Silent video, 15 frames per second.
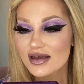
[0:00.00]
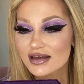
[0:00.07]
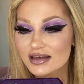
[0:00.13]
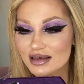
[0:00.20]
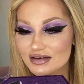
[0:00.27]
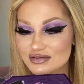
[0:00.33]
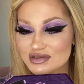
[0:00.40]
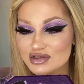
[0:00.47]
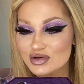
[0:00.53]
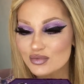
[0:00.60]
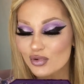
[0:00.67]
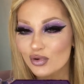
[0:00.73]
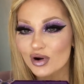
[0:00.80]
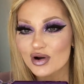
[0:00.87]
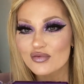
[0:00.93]
gives you
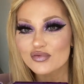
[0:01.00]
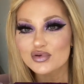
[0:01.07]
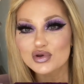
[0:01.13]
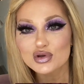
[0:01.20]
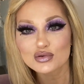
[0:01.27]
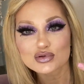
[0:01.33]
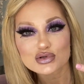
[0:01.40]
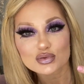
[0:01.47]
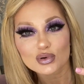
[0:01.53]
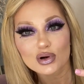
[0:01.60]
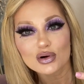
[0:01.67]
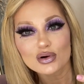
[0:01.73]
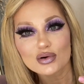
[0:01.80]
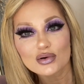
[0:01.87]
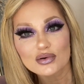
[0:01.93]
more of a
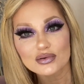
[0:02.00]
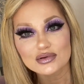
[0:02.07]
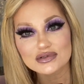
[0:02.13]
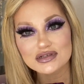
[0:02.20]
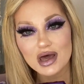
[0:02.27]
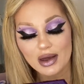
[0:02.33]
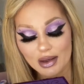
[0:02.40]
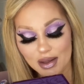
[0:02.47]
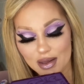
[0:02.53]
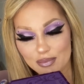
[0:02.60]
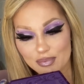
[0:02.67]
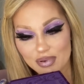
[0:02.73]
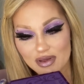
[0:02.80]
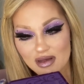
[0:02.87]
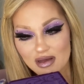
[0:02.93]
neutral type